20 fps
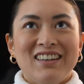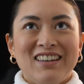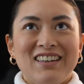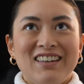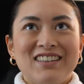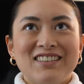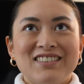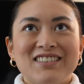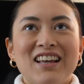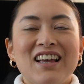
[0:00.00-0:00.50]

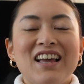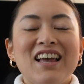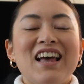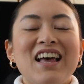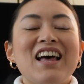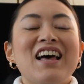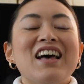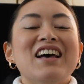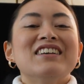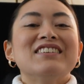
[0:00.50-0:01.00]
is
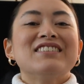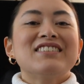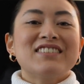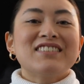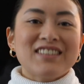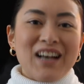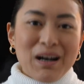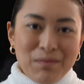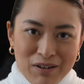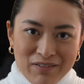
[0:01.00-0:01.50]

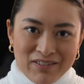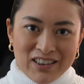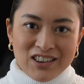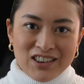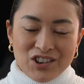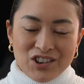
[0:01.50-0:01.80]
some of the